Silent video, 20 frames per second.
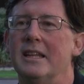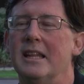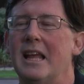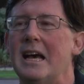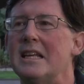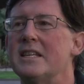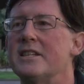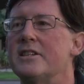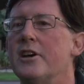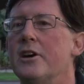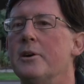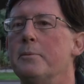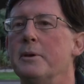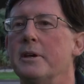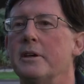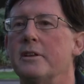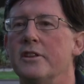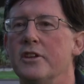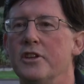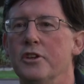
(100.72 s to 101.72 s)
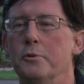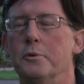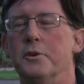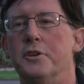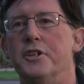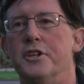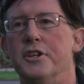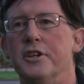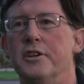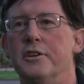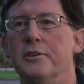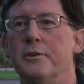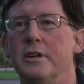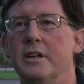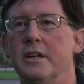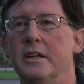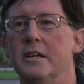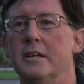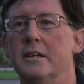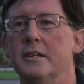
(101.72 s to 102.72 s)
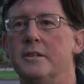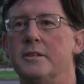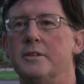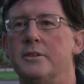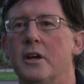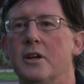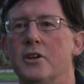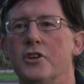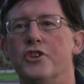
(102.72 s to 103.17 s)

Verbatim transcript: the last topic that you would do is a